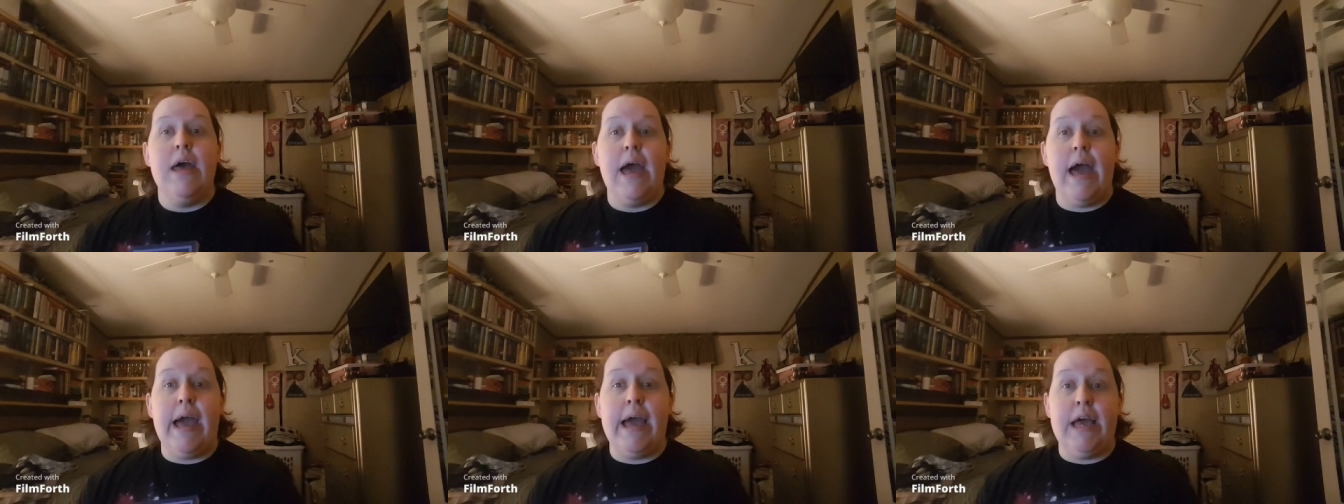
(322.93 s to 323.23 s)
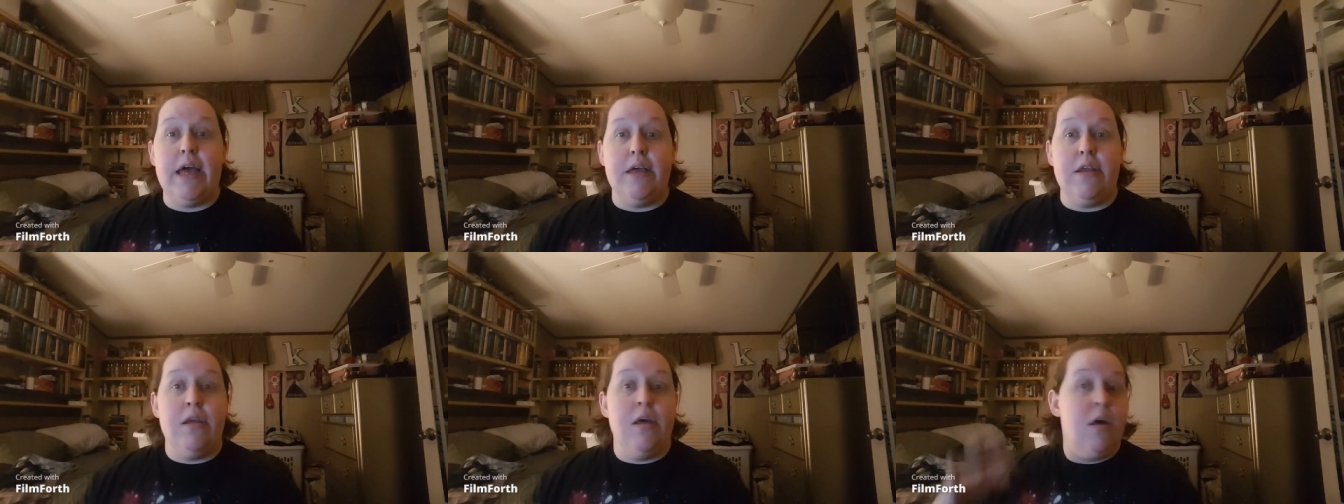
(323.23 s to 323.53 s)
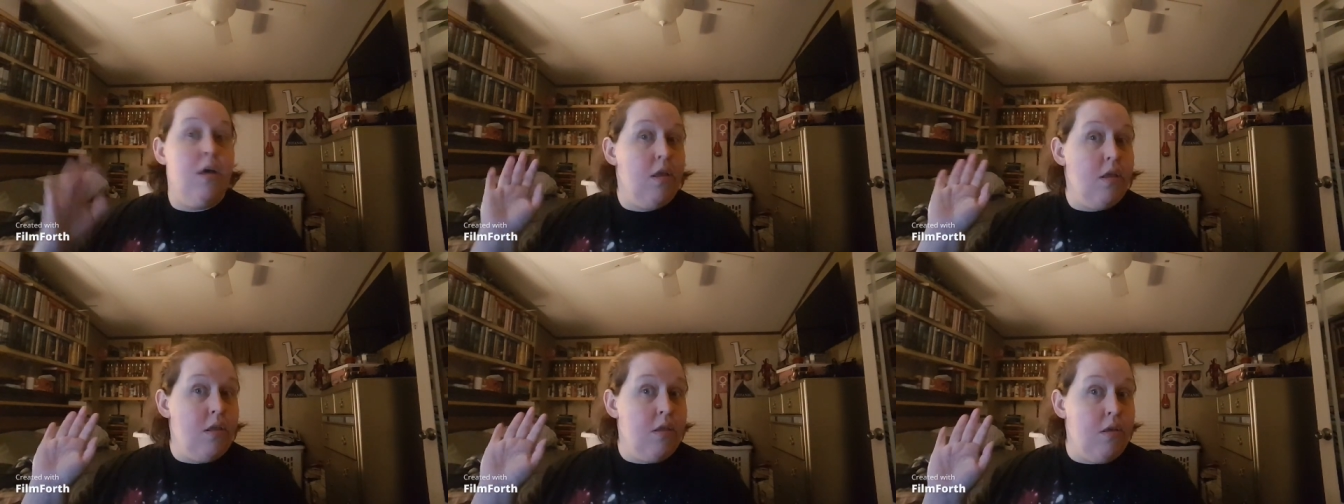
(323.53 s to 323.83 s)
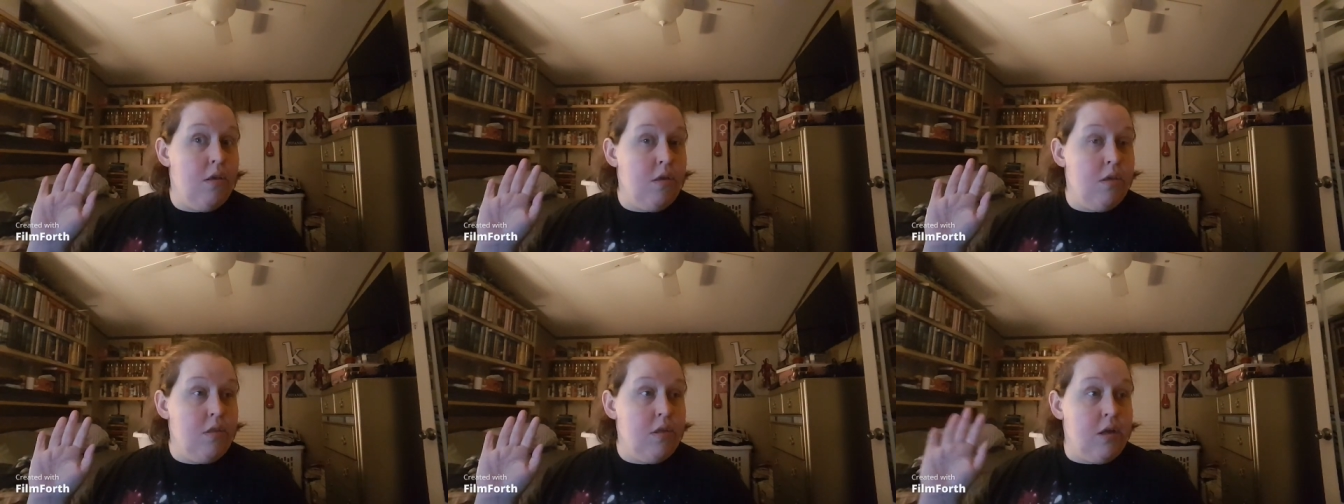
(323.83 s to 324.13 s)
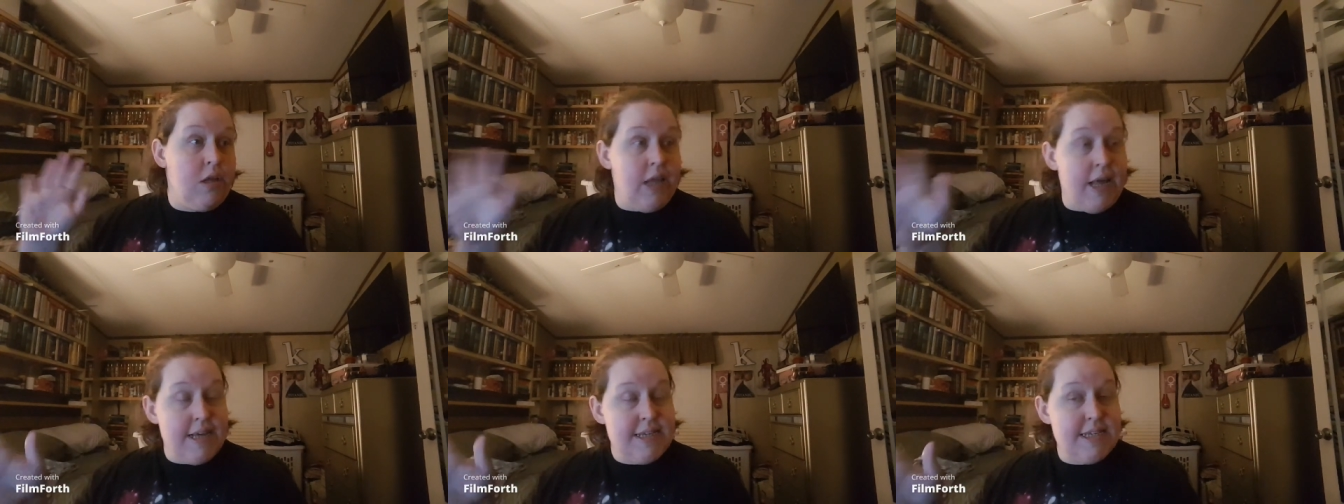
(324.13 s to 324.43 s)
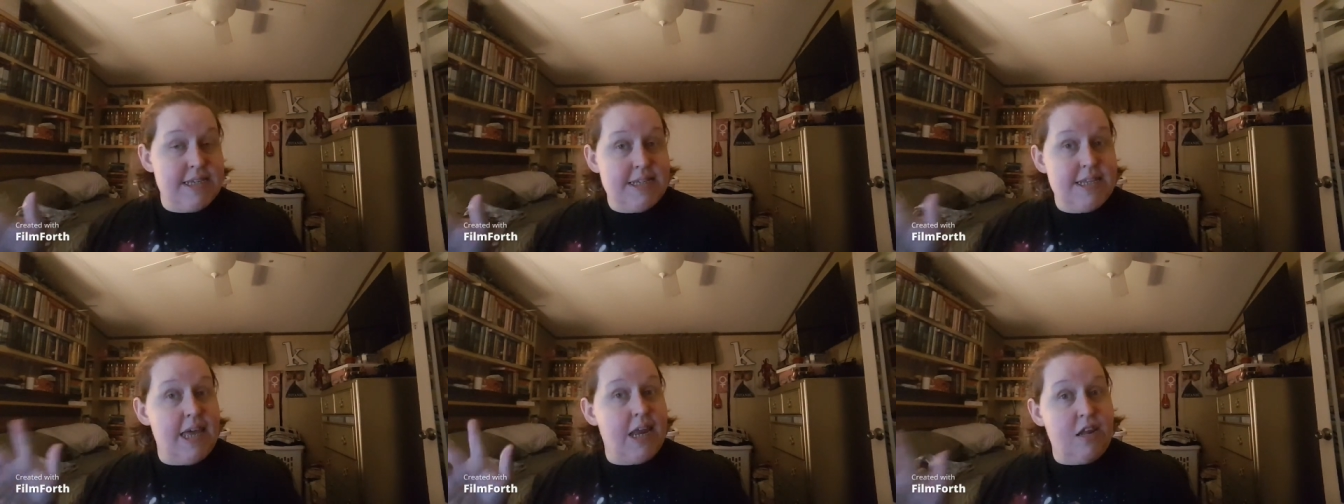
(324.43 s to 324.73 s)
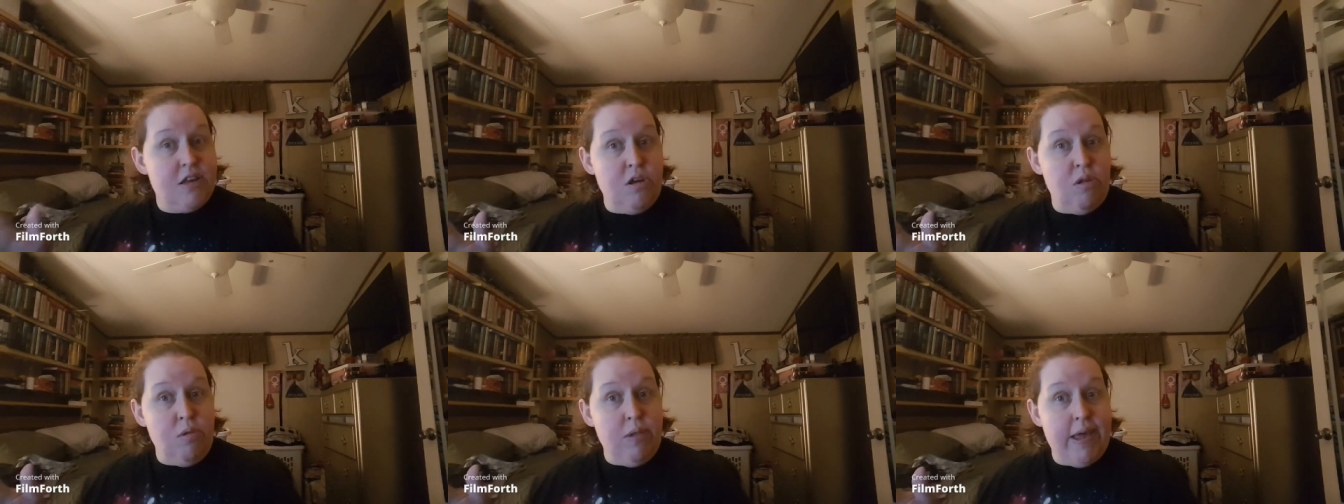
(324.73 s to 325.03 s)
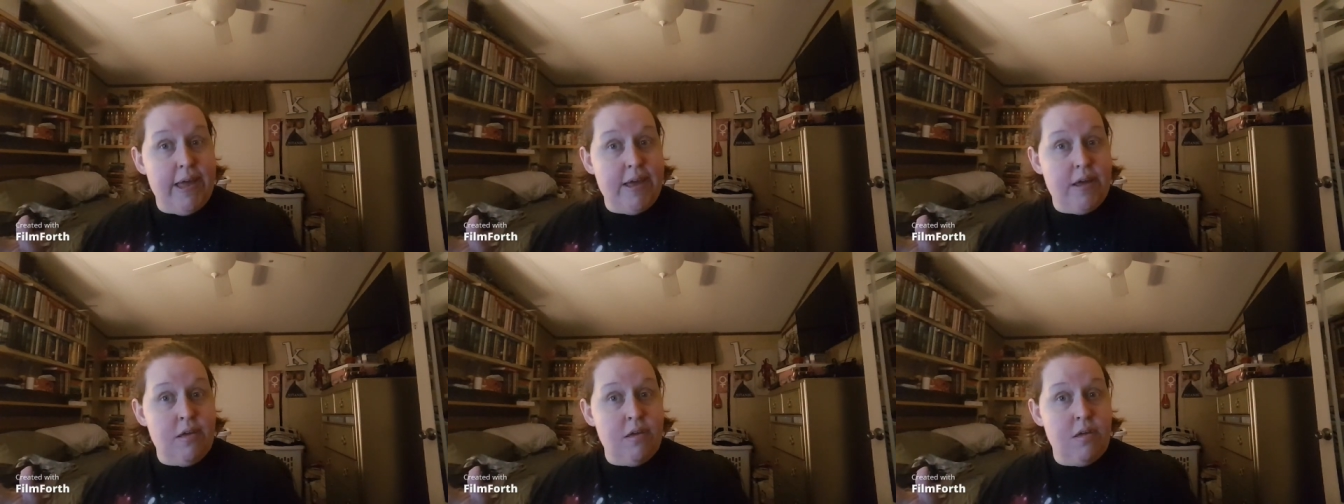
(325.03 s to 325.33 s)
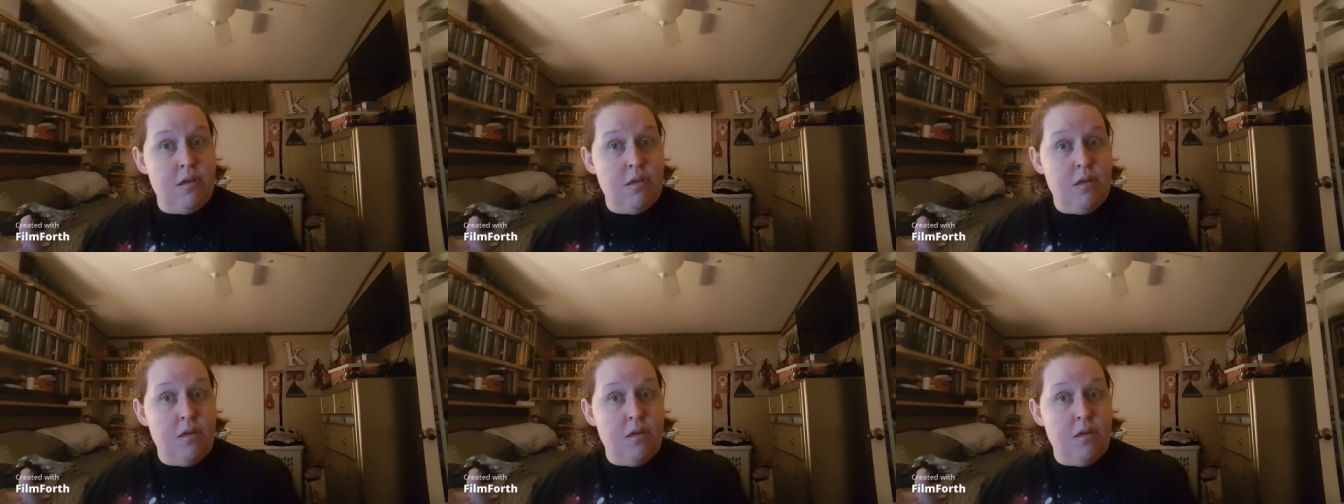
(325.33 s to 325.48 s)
And the classes that I don't like